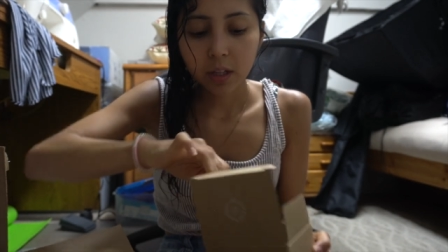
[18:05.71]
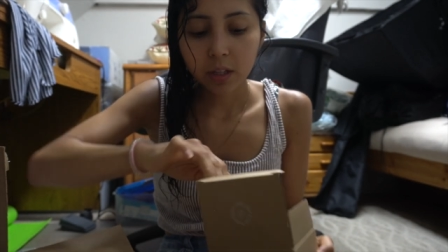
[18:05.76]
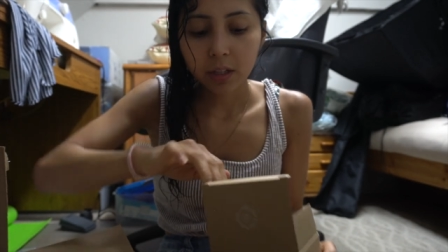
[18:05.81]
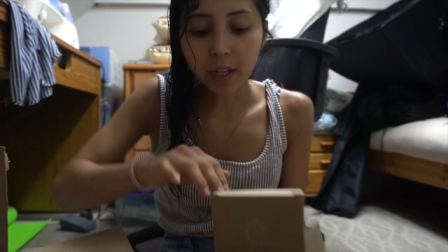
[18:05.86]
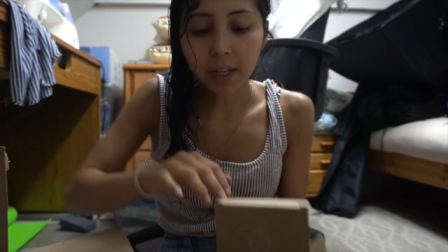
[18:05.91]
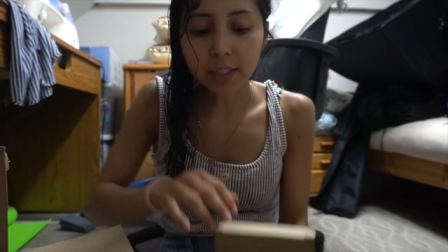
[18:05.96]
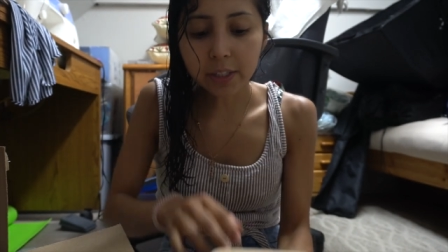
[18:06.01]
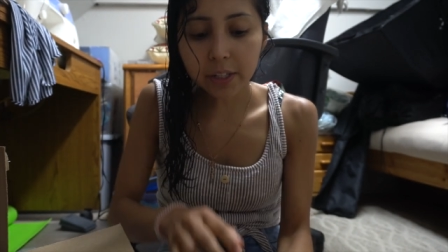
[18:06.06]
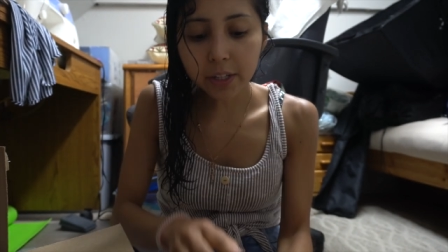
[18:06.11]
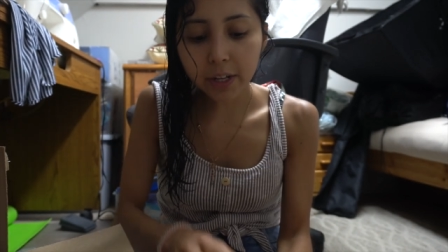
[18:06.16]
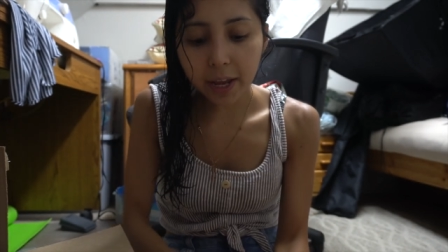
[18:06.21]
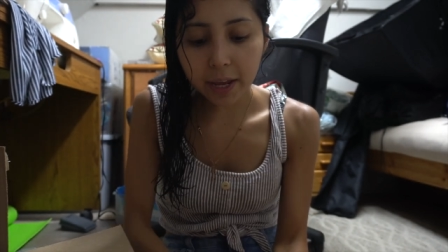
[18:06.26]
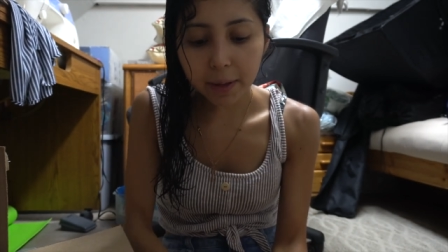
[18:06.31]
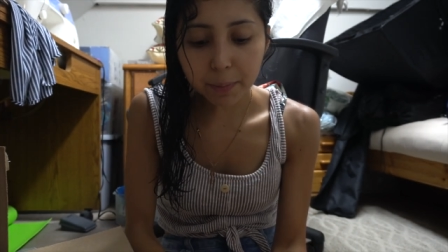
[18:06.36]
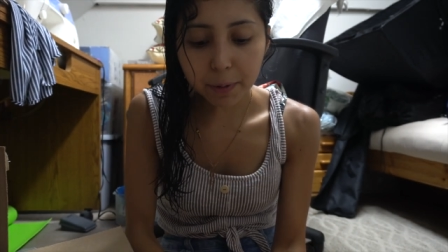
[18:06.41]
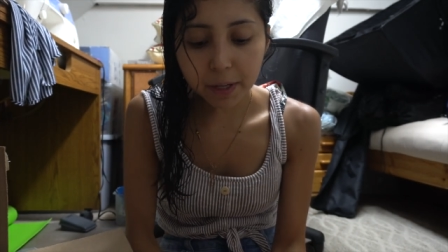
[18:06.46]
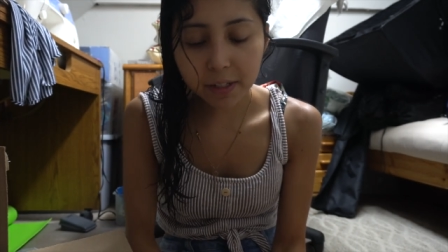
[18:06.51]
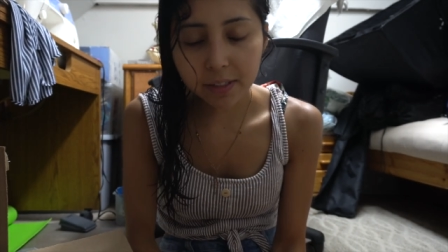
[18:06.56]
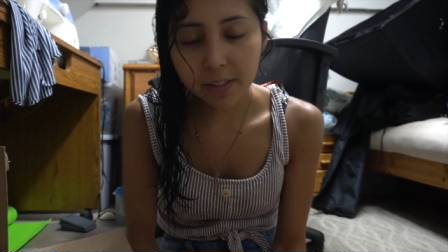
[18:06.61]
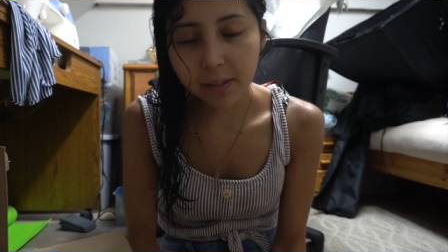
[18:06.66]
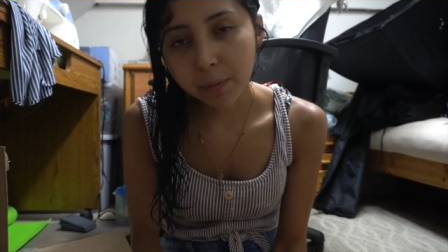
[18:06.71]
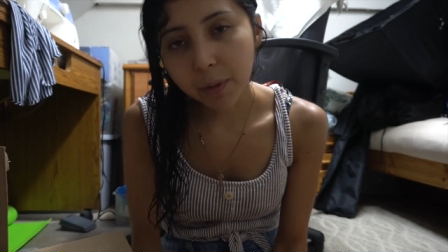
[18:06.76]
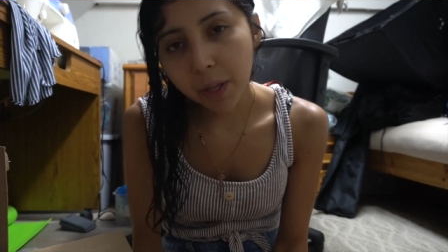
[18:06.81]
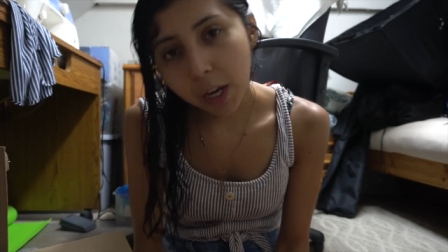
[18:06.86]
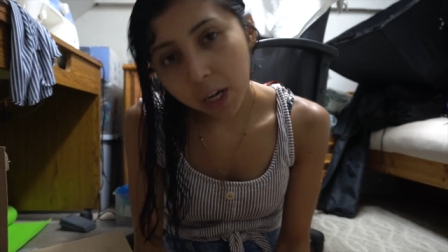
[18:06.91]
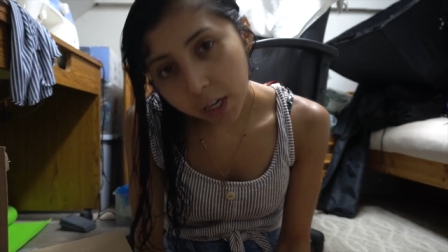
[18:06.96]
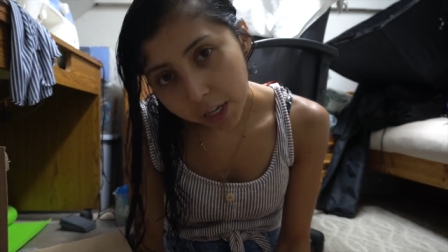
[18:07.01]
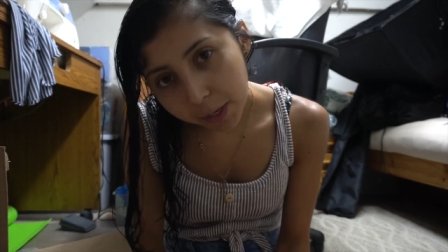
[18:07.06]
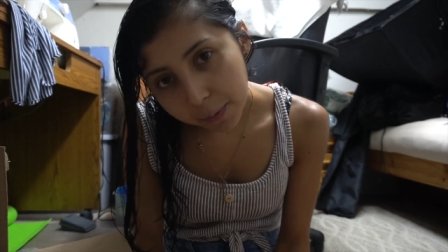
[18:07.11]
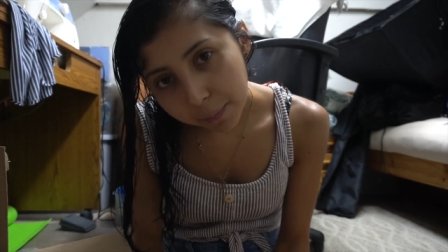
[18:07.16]
Not today because I'm
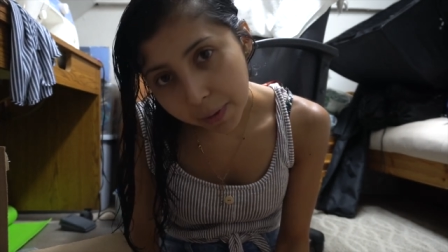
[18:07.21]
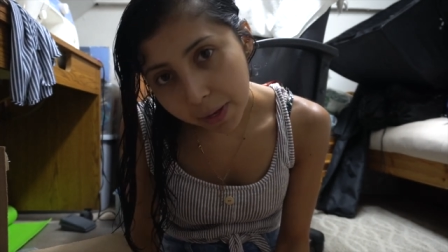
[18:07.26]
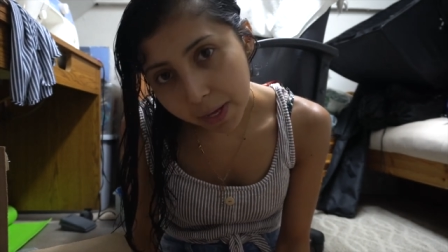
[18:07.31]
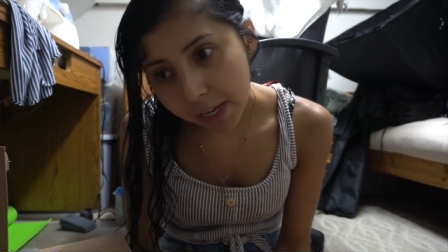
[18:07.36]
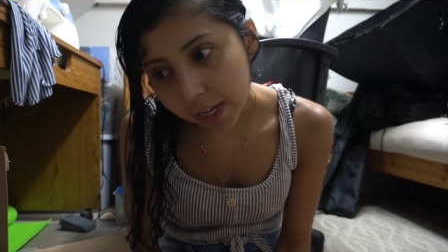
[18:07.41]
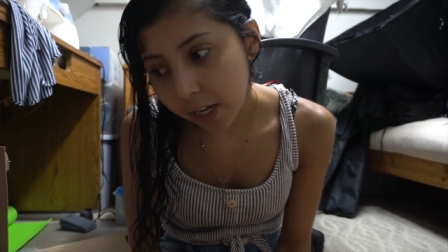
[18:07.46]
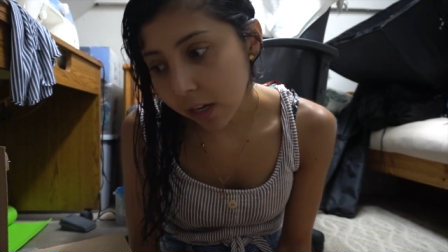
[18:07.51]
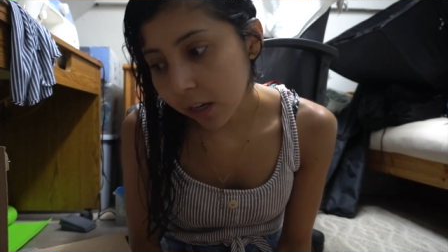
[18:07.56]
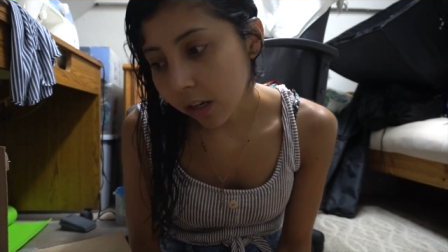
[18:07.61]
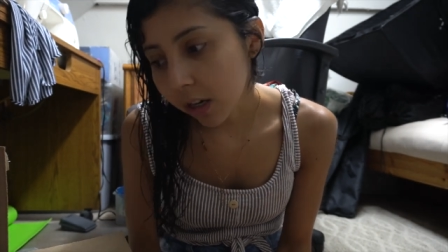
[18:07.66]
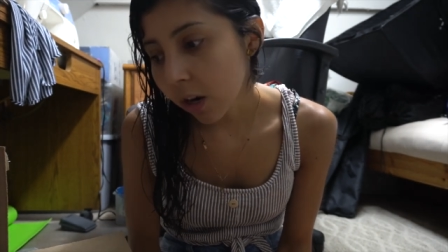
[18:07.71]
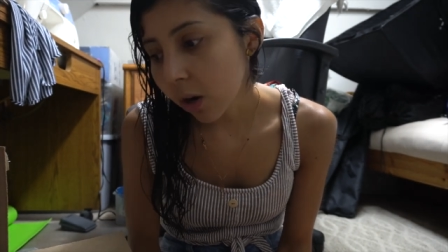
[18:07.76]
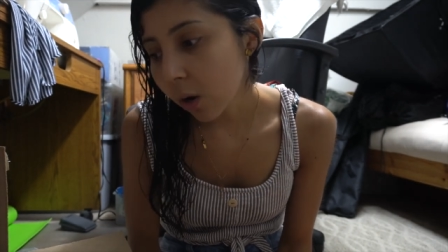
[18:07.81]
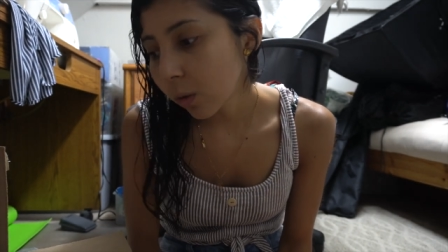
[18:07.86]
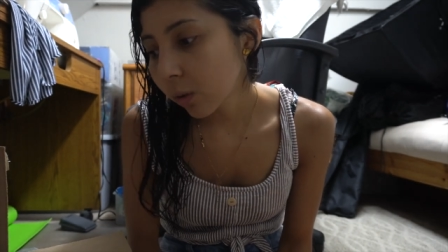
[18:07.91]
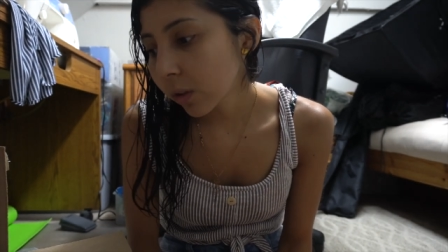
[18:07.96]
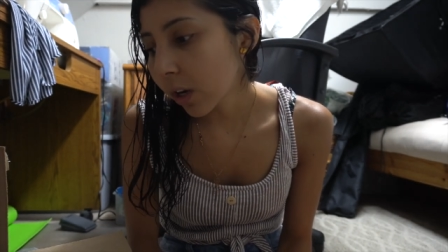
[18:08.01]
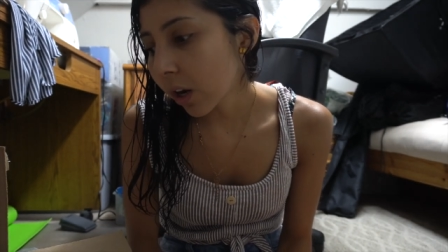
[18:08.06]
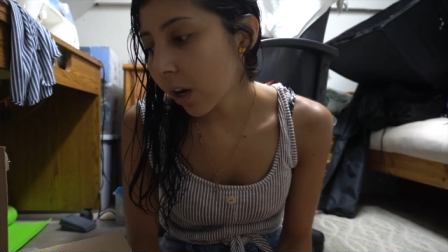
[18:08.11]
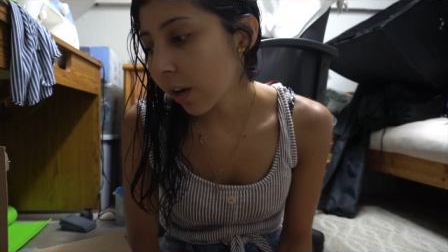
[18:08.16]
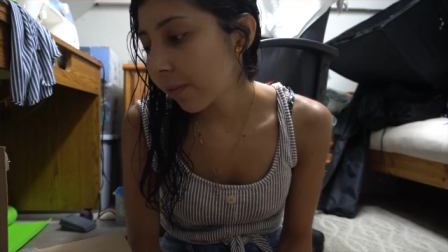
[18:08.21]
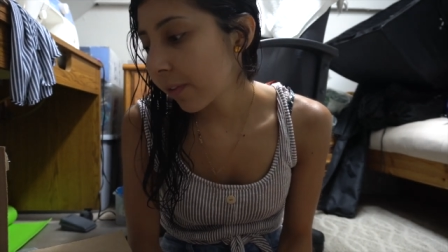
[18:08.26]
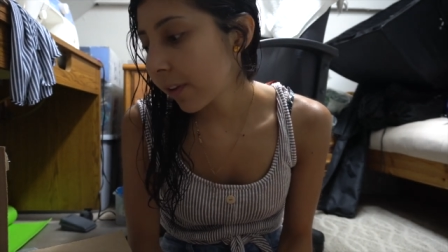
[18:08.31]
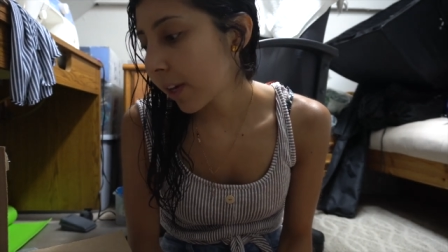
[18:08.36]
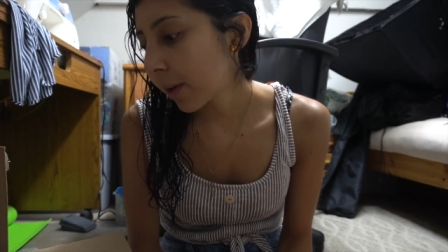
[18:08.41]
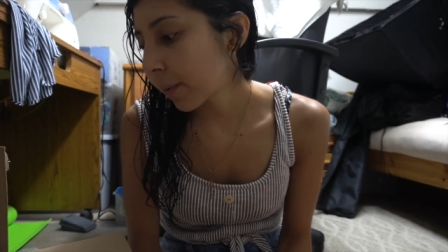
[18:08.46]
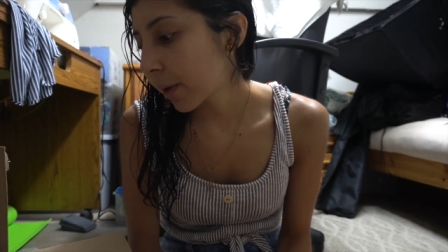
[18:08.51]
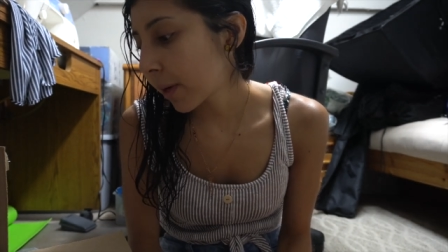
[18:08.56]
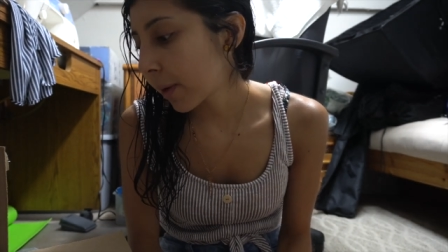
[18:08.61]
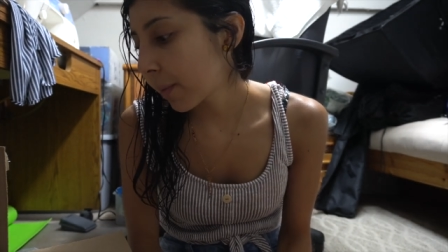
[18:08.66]
not gonna make cold coffee.
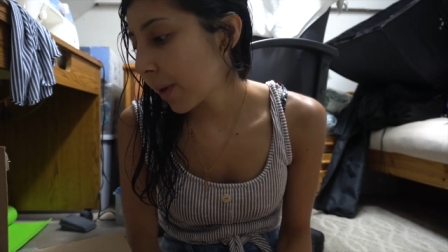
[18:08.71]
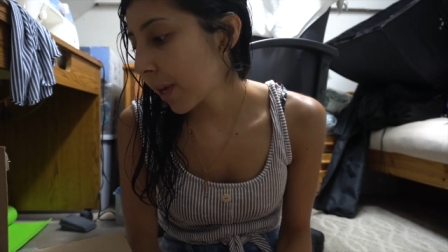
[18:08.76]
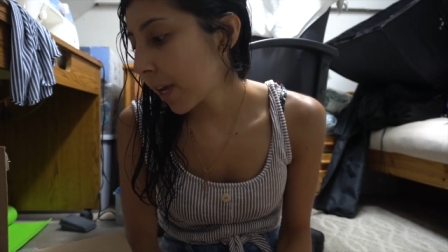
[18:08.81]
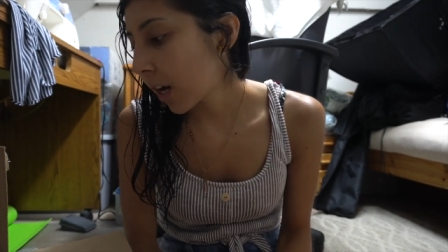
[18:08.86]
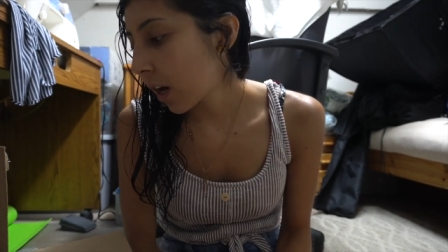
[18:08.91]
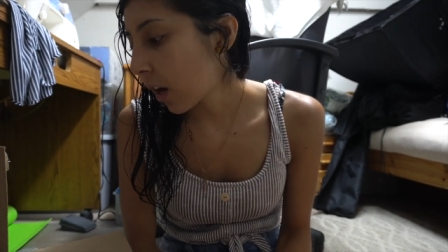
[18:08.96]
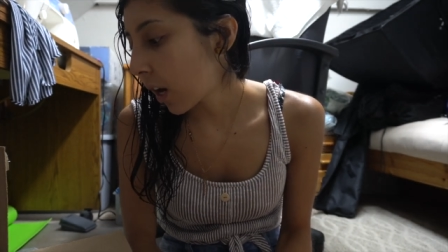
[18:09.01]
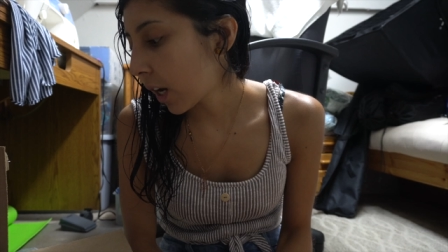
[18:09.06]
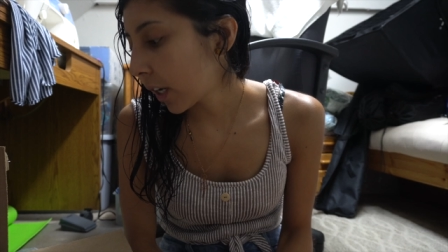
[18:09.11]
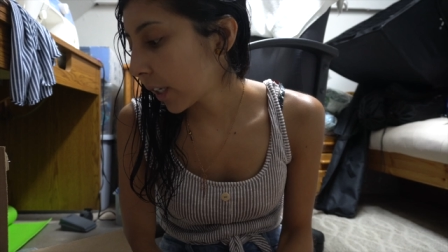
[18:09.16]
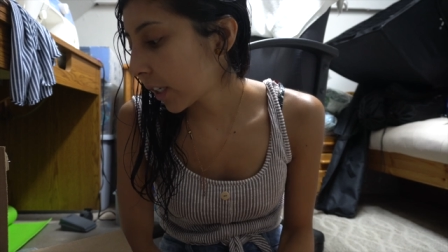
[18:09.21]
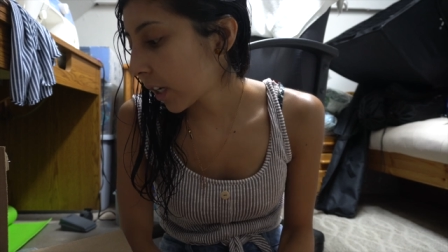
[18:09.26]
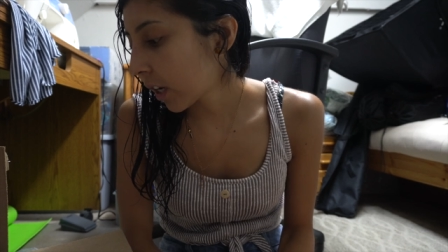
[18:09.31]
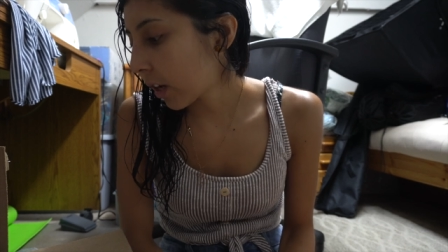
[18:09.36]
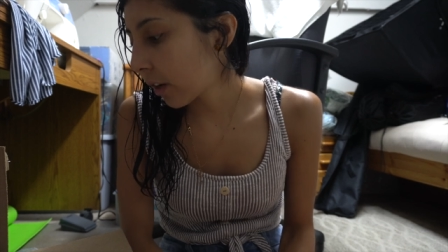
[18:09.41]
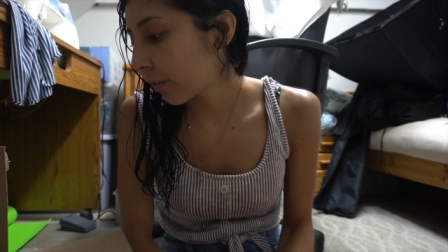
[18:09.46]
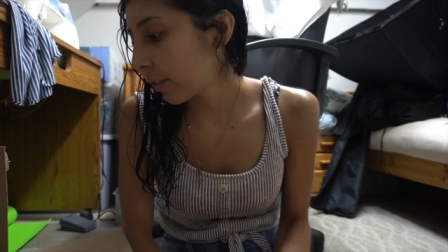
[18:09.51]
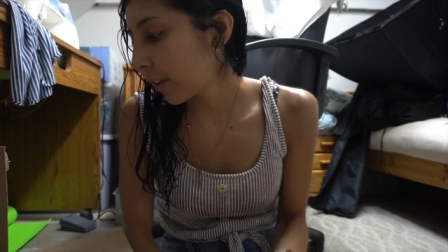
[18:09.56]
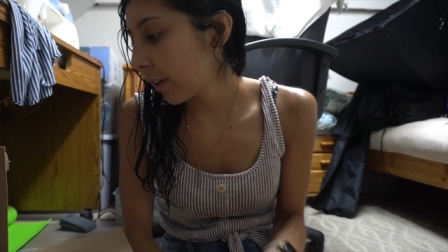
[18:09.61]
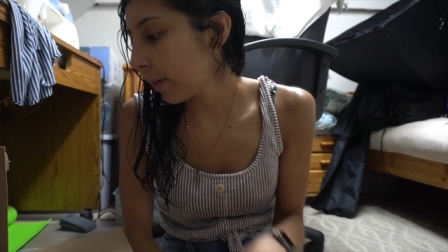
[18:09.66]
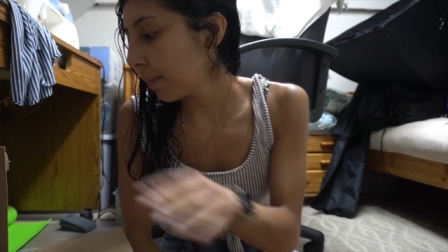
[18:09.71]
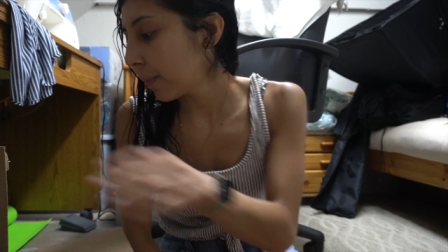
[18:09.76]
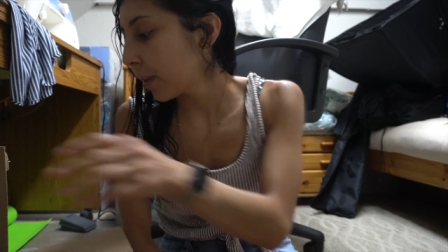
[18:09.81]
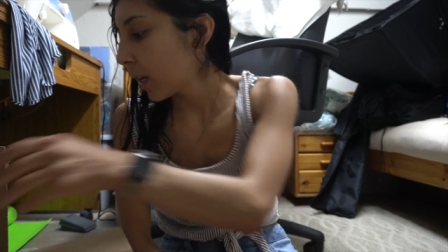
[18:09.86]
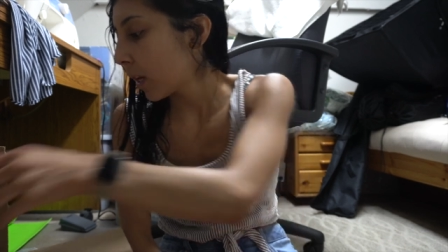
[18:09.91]
I'm gonna make hot coffee.